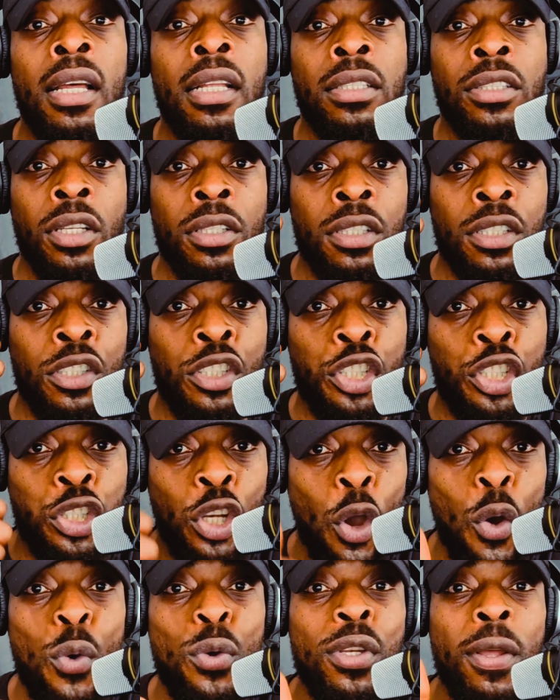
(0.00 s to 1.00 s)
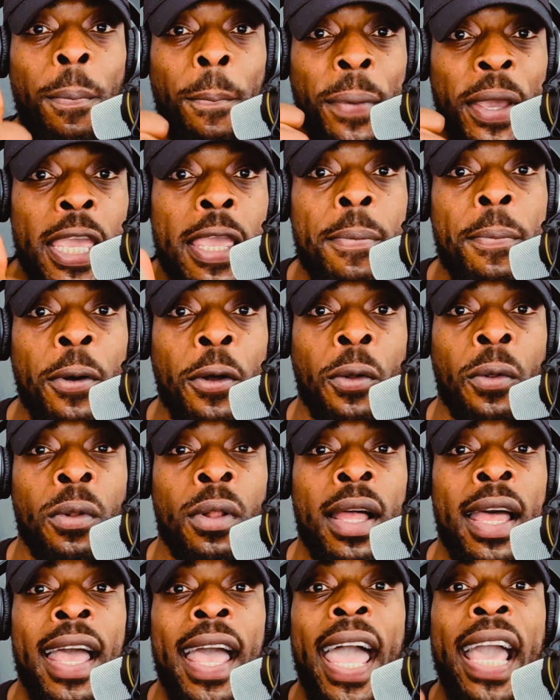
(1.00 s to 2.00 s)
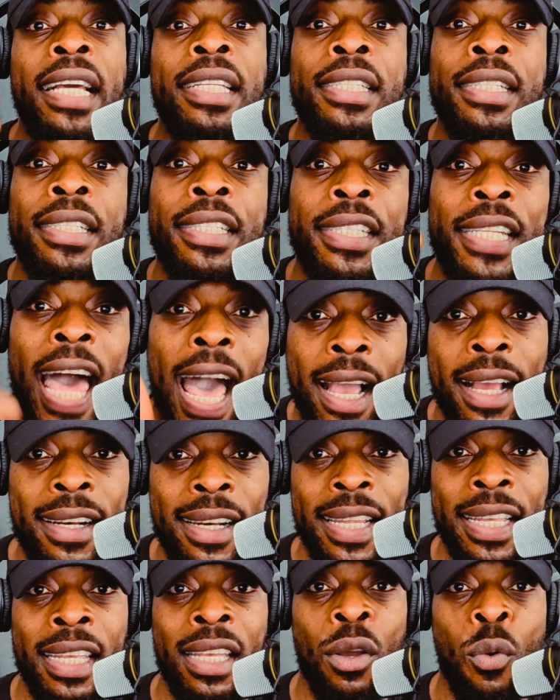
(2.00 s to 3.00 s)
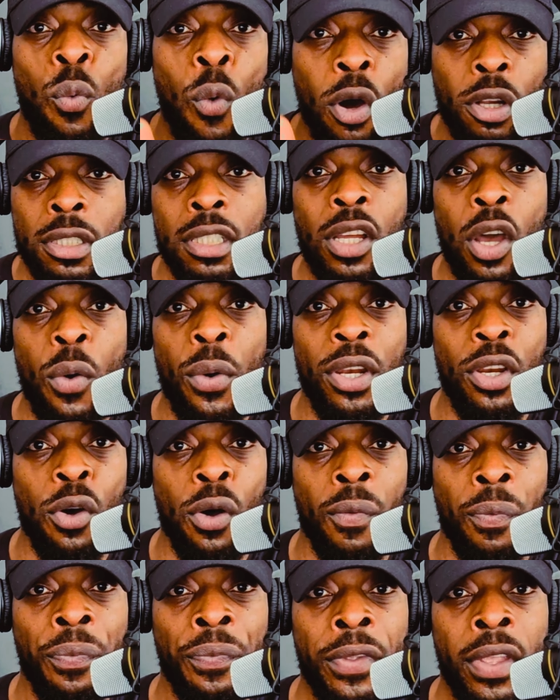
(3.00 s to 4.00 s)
doesn't show the people exactly what's going on,